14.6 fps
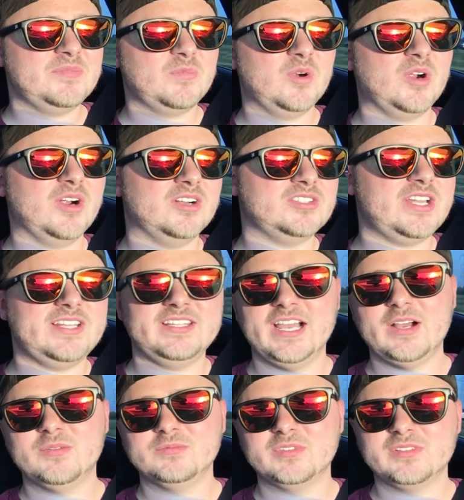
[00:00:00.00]
We're heading
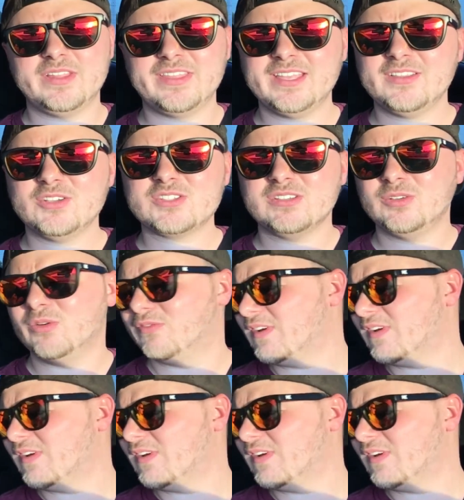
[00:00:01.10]
out. I think there's a little